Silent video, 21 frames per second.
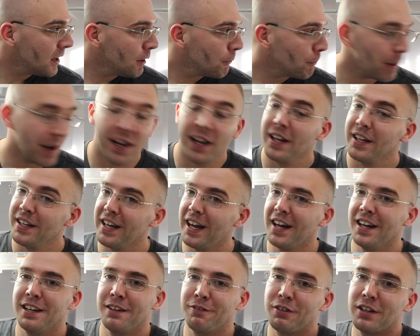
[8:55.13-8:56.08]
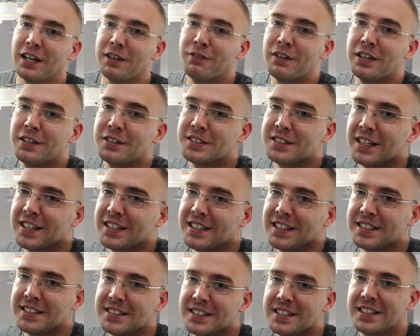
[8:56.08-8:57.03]
But yeah, if you like videos like
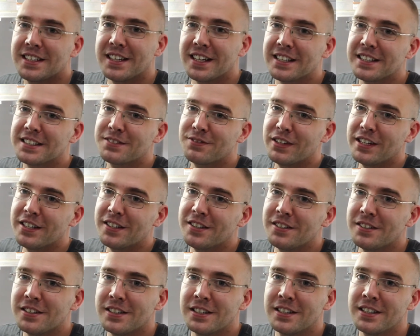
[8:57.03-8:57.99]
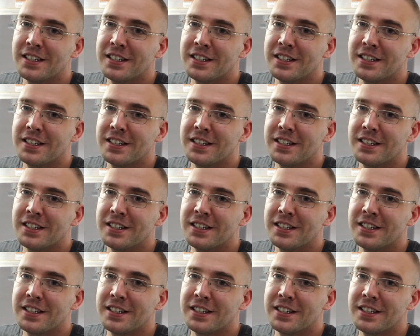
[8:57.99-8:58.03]
this video.